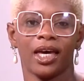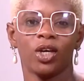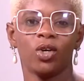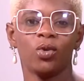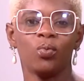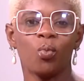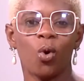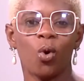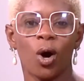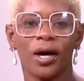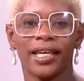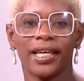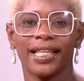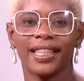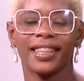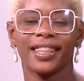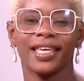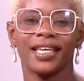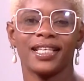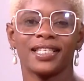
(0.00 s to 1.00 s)
Good
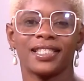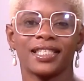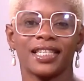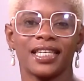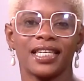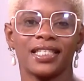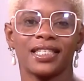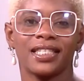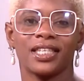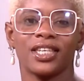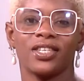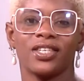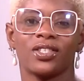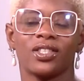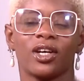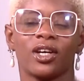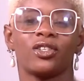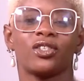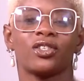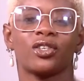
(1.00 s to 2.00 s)
morning, this is
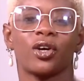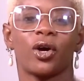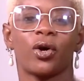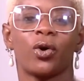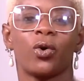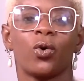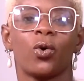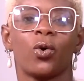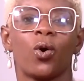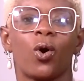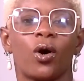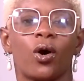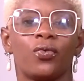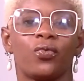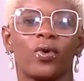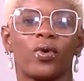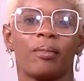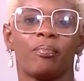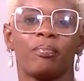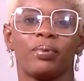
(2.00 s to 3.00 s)
Eastern Circle on
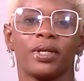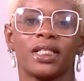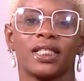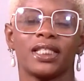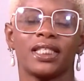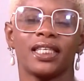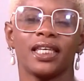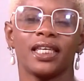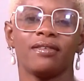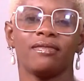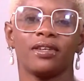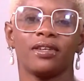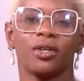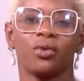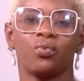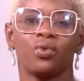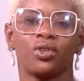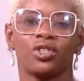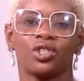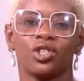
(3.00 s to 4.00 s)
Rapid
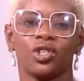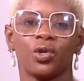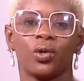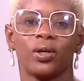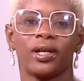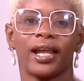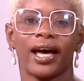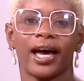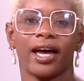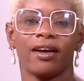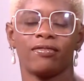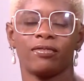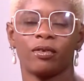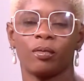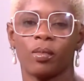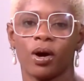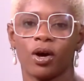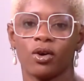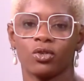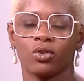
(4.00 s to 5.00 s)
TV, reaching you live
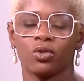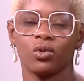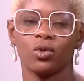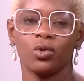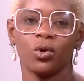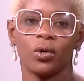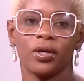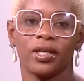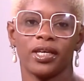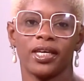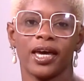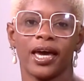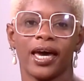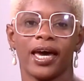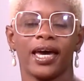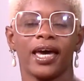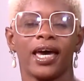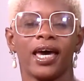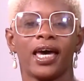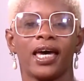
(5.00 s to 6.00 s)
from our studio
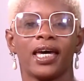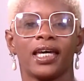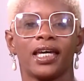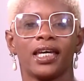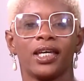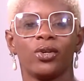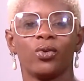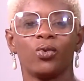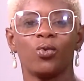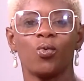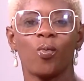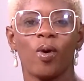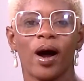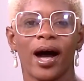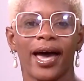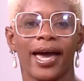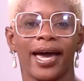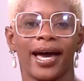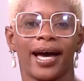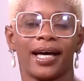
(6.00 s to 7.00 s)
here in
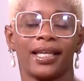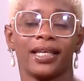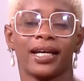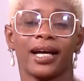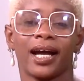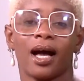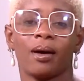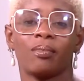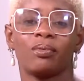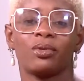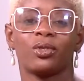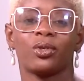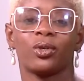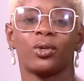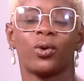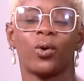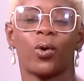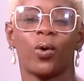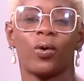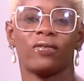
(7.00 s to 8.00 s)
Umuahia, the
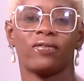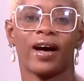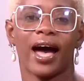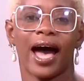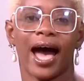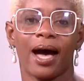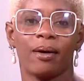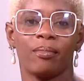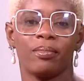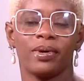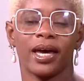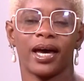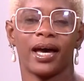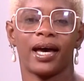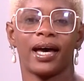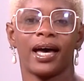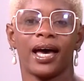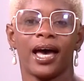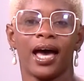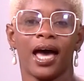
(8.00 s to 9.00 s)
capital of
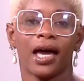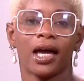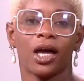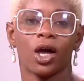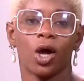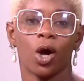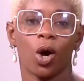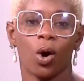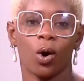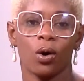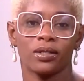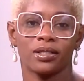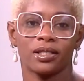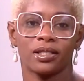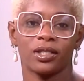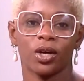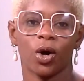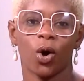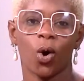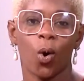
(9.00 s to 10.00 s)
Abia,
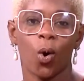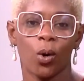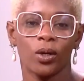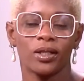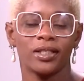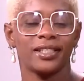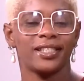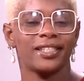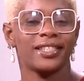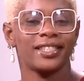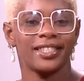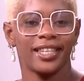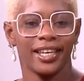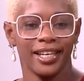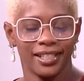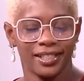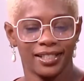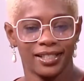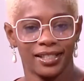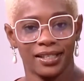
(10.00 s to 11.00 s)
God's own
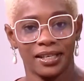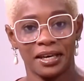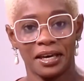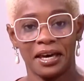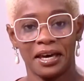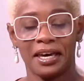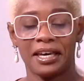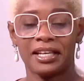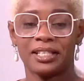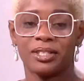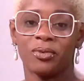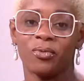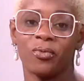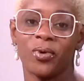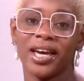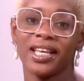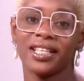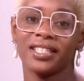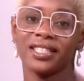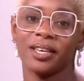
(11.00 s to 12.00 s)
state. It's a
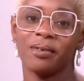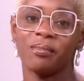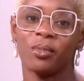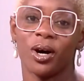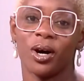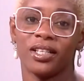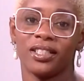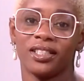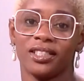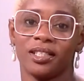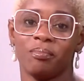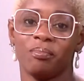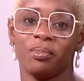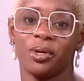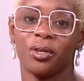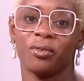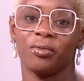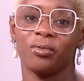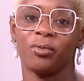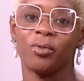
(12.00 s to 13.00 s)
Wednesday morning, a
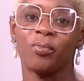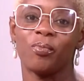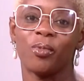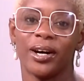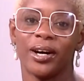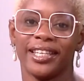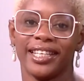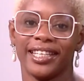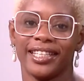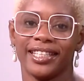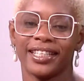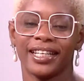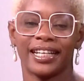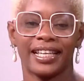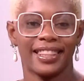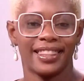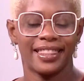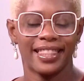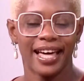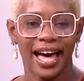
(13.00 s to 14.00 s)
beautiful morning
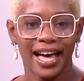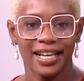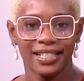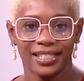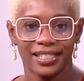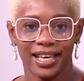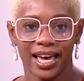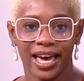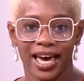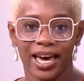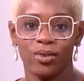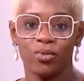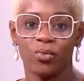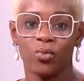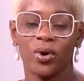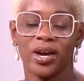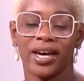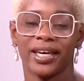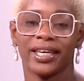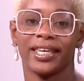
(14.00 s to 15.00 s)
at that, and
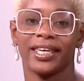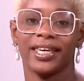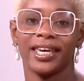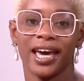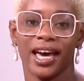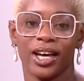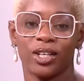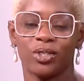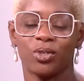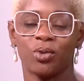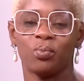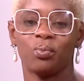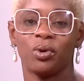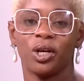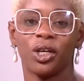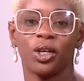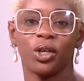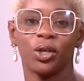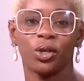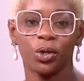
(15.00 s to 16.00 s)
we're here to
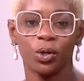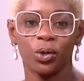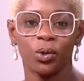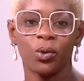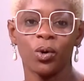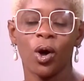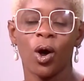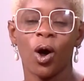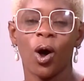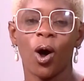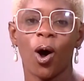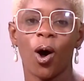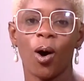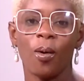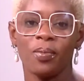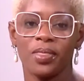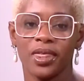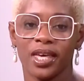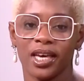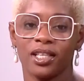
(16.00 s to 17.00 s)
bring you
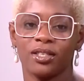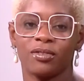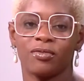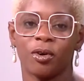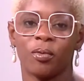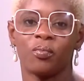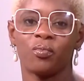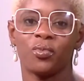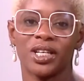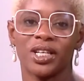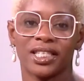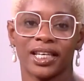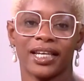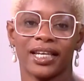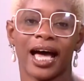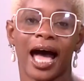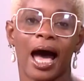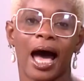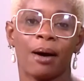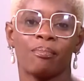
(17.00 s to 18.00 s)
updates from recent
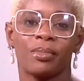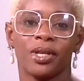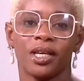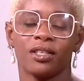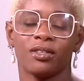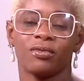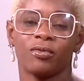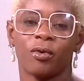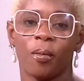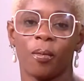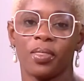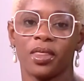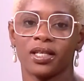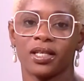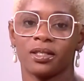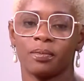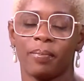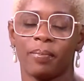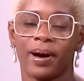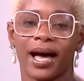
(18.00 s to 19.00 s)
happenings from
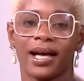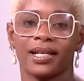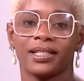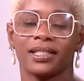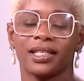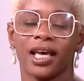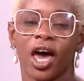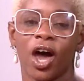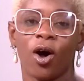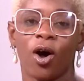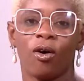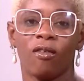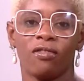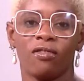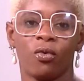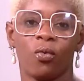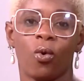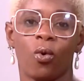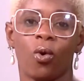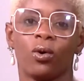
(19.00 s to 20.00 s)
this part of
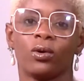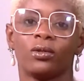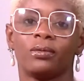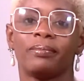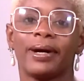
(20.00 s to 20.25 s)
the world.